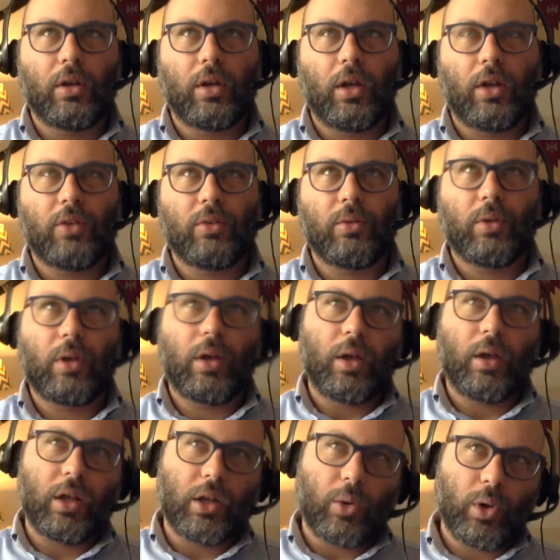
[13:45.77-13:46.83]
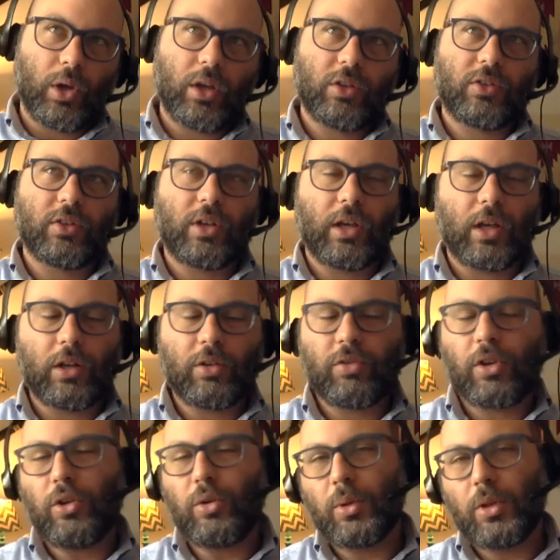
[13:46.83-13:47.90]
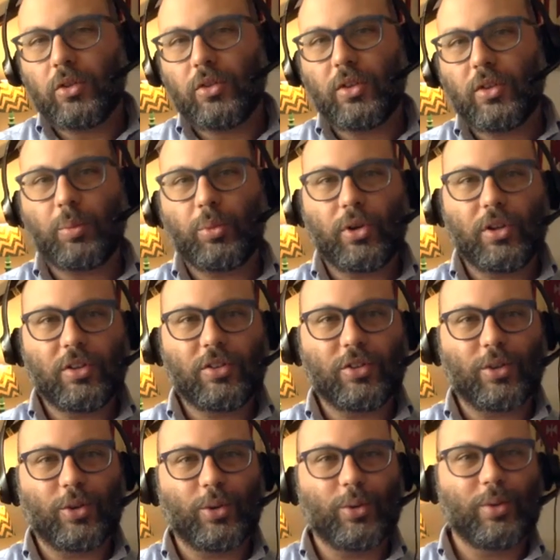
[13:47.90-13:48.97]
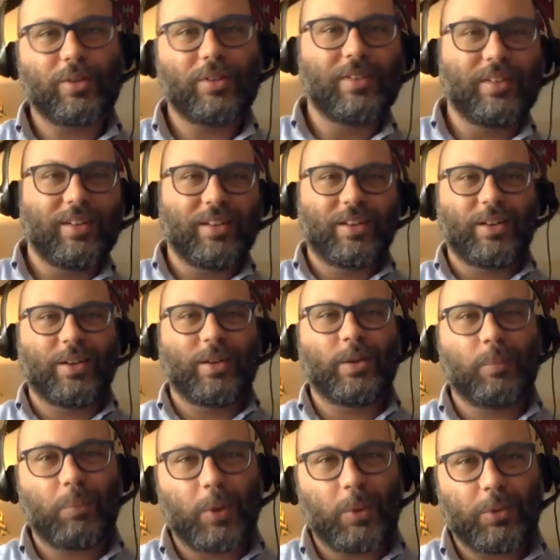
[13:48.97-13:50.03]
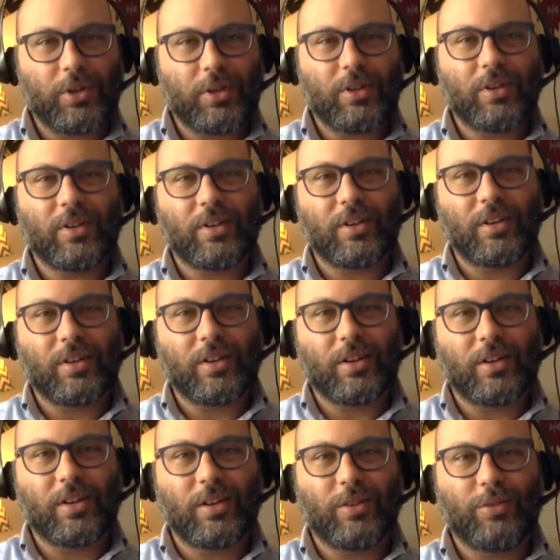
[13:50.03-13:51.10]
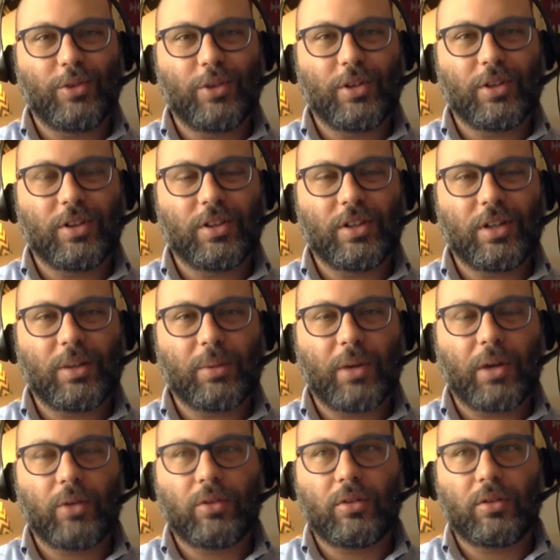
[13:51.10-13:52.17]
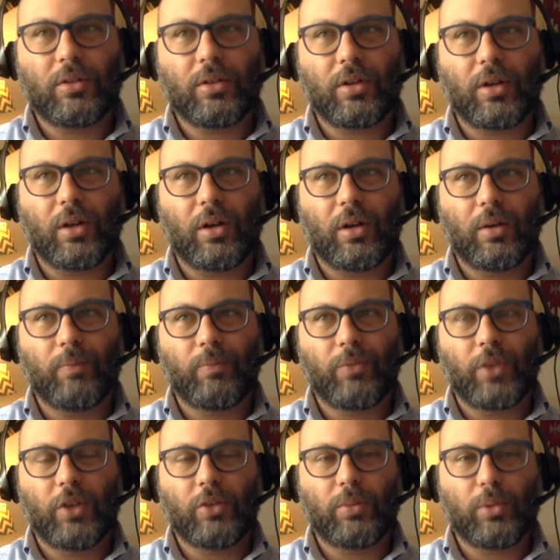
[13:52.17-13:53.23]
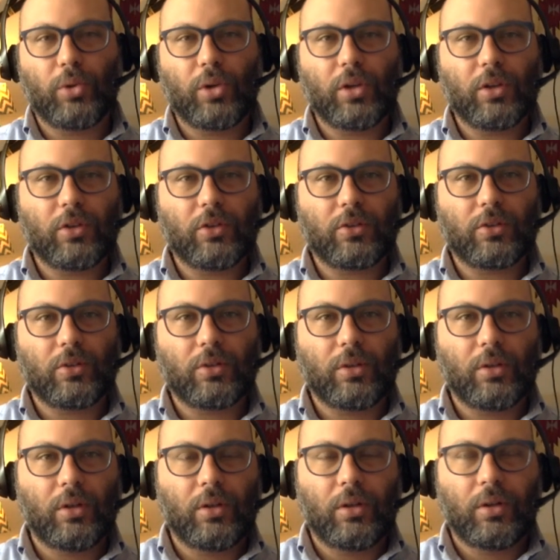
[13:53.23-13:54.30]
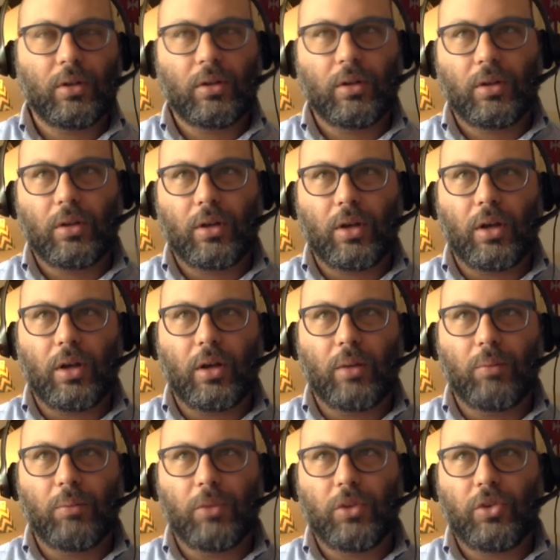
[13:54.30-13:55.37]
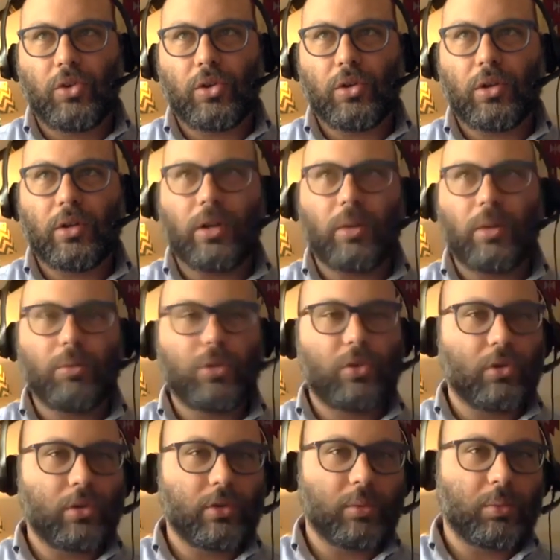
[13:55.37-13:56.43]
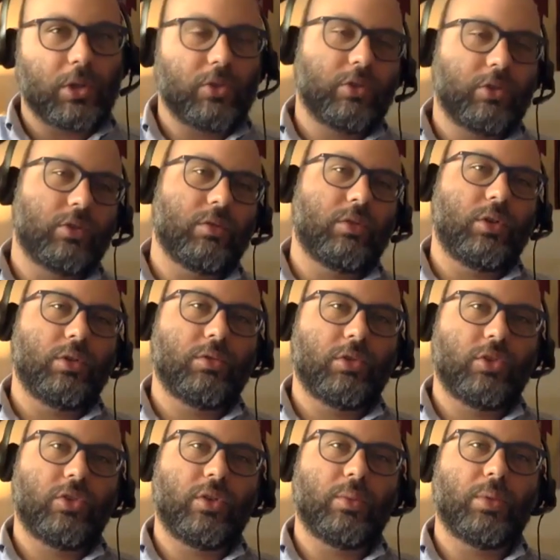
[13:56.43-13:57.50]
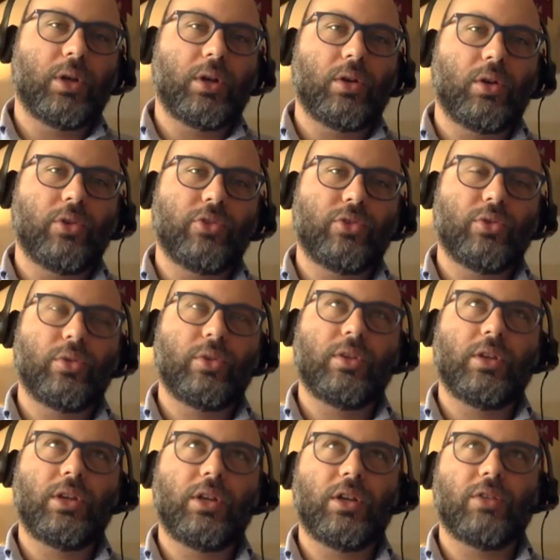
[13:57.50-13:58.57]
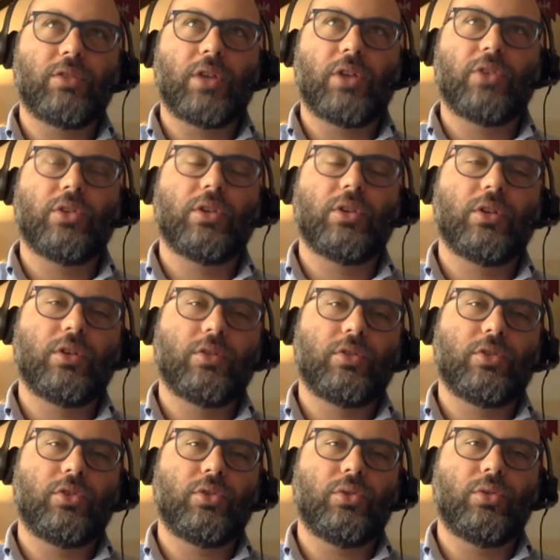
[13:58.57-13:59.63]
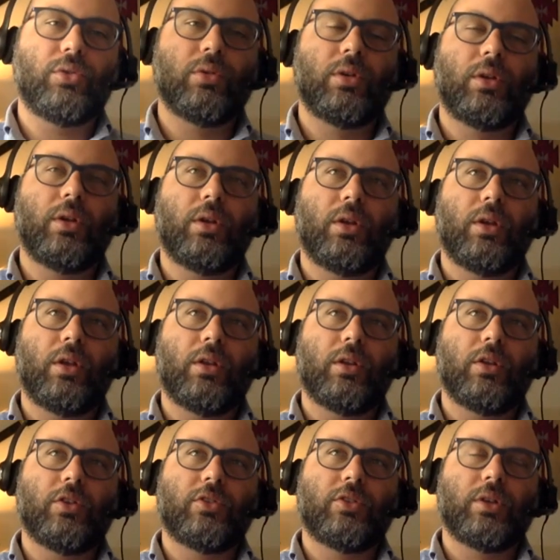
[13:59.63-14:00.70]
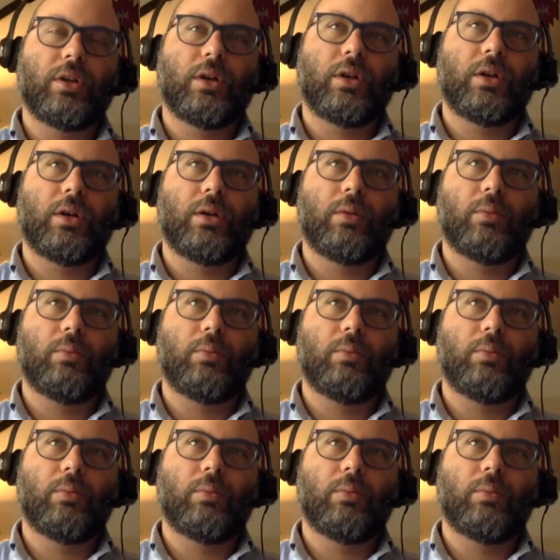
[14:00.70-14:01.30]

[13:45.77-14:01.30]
And in a way, it's a kind of a humanistic point. So maybe if you can think about exploring this material and immaterial dimensions of the university, but also thinking of alternatives to this the